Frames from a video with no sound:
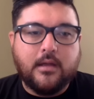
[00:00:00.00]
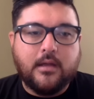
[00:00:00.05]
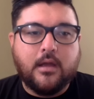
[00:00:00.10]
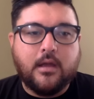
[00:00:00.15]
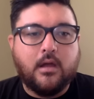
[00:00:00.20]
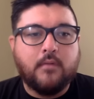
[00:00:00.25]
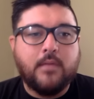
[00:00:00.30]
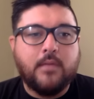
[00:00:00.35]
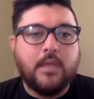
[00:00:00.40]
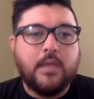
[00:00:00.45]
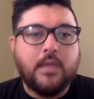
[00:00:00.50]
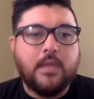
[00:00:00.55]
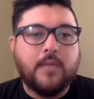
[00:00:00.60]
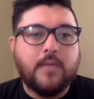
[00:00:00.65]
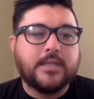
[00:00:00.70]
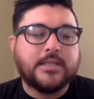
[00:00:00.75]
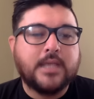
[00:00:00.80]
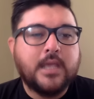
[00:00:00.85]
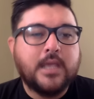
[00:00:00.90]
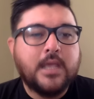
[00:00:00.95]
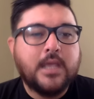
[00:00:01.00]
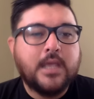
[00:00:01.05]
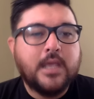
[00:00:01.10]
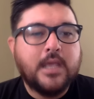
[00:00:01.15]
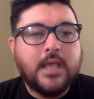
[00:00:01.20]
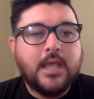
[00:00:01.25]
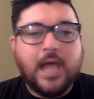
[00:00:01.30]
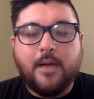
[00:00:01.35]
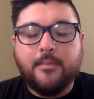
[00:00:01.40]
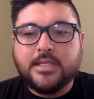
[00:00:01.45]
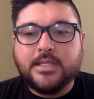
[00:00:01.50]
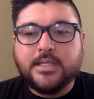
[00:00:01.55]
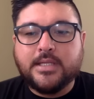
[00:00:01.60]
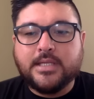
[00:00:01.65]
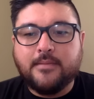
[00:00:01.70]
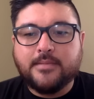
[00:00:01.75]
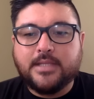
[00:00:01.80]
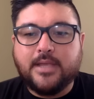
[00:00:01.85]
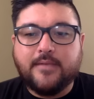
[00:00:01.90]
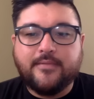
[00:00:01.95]
or maybe it's how many
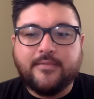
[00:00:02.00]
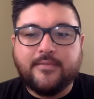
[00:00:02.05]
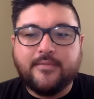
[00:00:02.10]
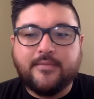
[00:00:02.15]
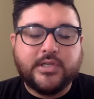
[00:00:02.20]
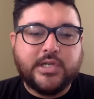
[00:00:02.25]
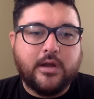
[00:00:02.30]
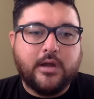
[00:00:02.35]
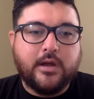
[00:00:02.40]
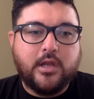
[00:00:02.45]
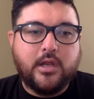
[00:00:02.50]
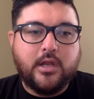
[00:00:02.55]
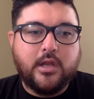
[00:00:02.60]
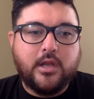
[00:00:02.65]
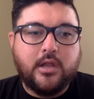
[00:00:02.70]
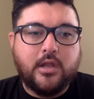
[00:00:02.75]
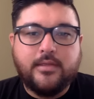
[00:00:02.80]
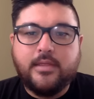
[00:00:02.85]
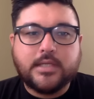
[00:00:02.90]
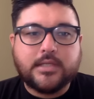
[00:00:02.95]
times they've shared